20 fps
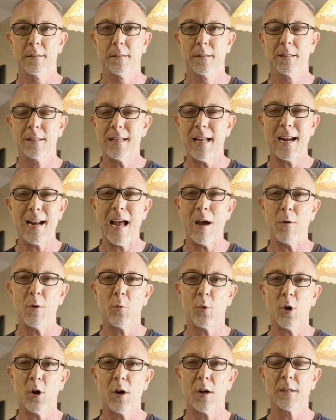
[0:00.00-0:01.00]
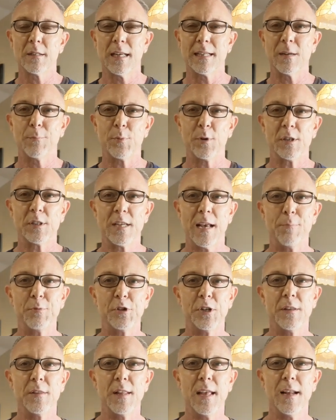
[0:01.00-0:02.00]
It's not how it works. That's a
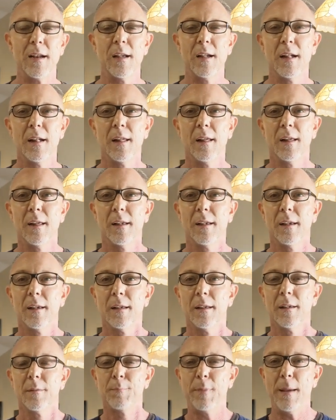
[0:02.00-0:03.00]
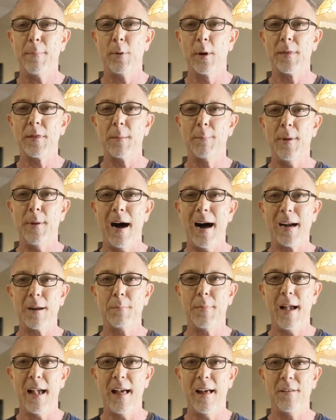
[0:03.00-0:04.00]
perception that people at the
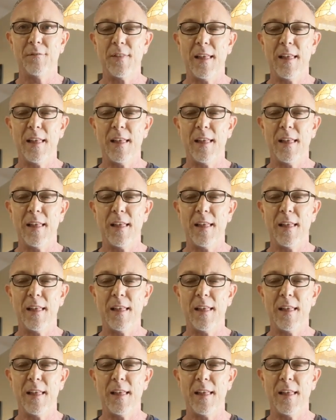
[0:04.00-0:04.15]
bottom have.